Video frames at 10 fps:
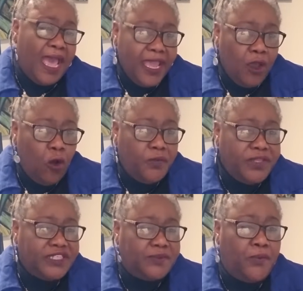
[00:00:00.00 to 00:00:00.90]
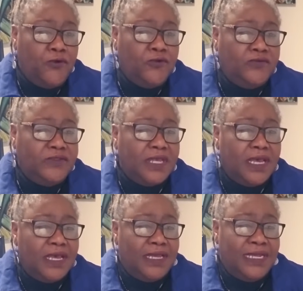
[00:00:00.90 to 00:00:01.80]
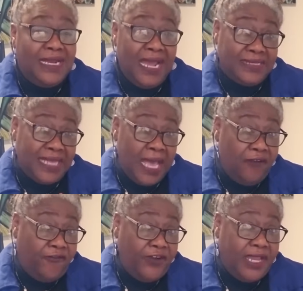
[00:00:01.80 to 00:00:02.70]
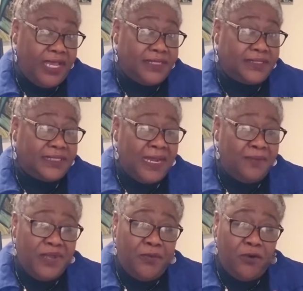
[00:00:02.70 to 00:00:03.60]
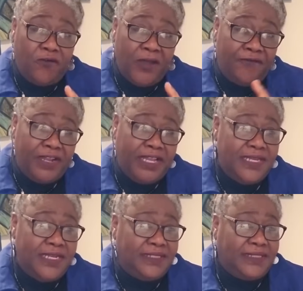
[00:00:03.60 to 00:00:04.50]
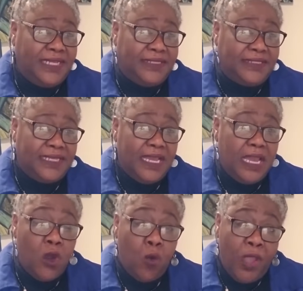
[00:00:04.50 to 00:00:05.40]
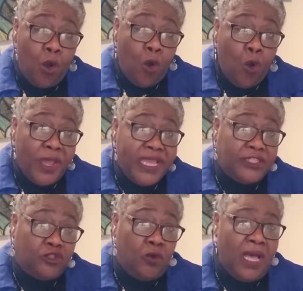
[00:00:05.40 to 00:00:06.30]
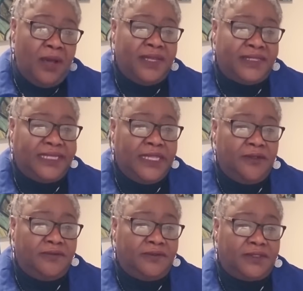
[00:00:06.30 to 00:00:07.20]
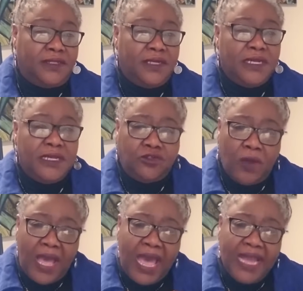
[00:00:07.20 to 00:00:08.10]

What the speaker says: I hope this proves that as Africans and people of African descent, we owe it to ourselves to